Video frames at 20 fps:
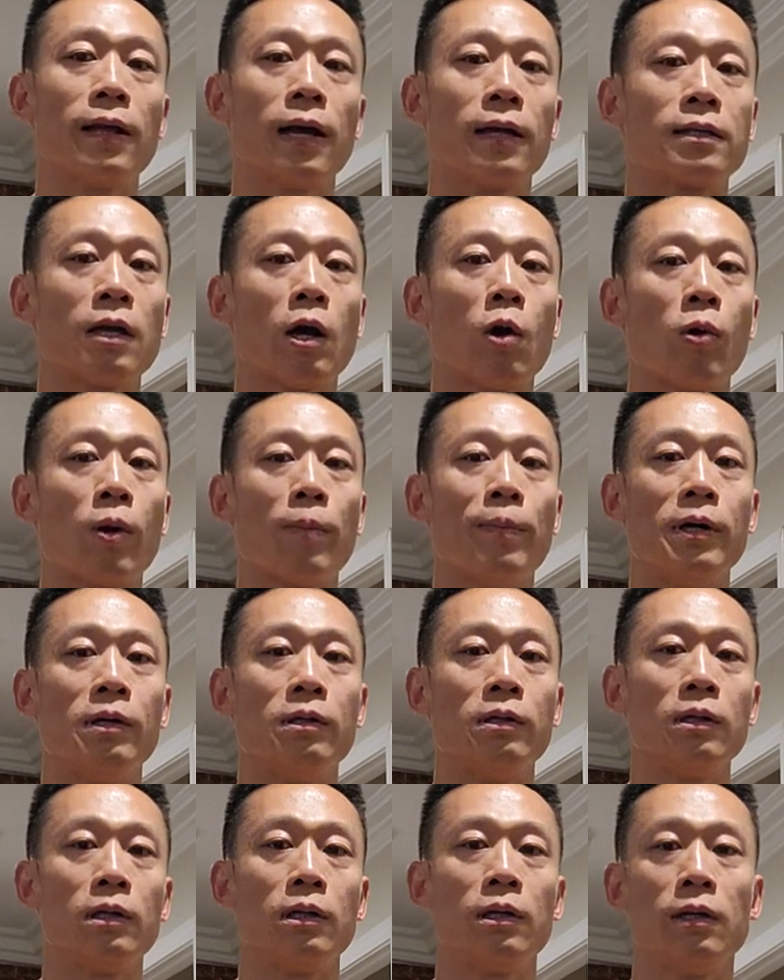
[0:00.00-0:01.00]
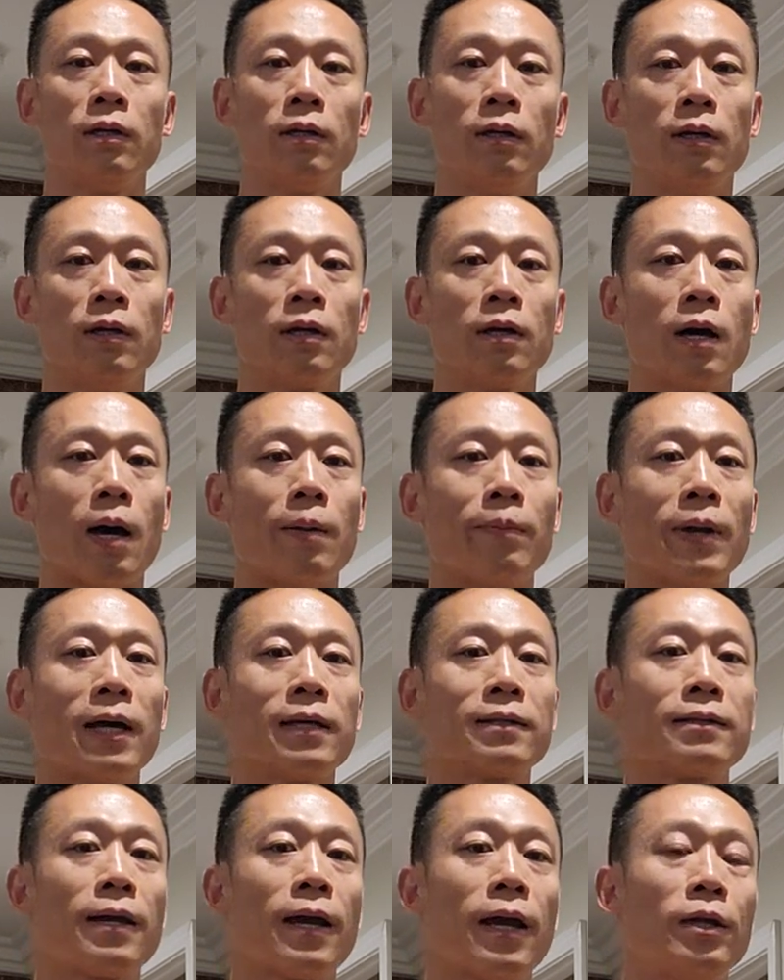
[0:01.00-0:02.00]
That's how we're built. I'm
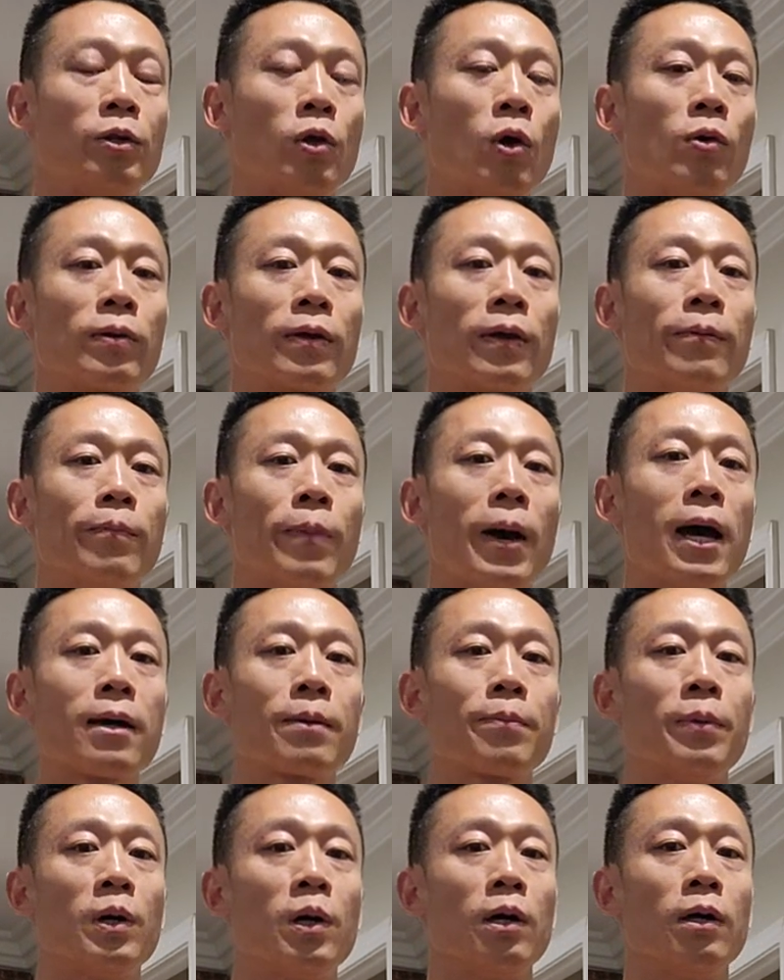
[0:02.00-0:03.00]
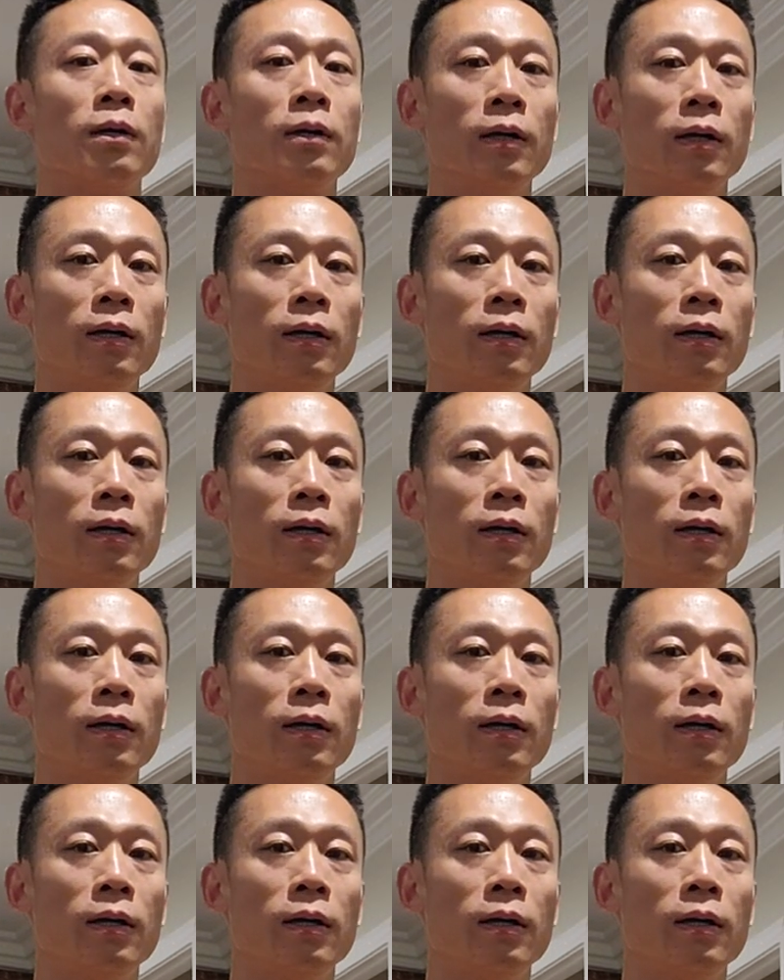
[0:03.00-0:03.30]
not saying don't give back, but